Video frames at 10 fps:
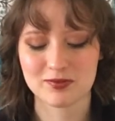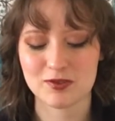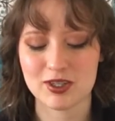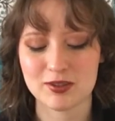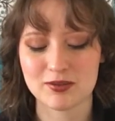
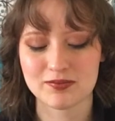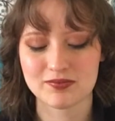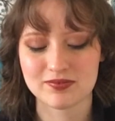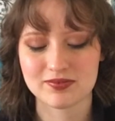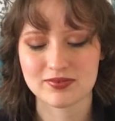Well,
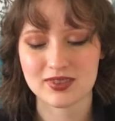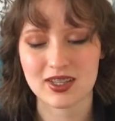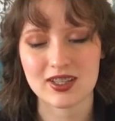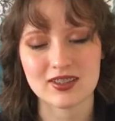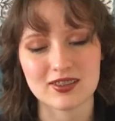I
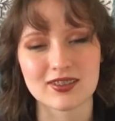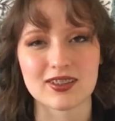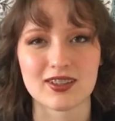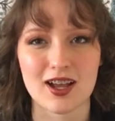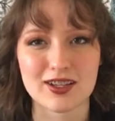guess there's a
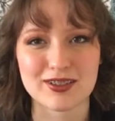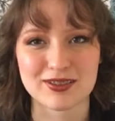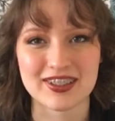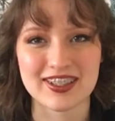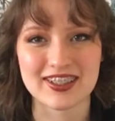lot to
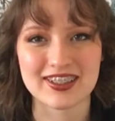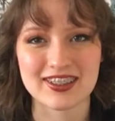read.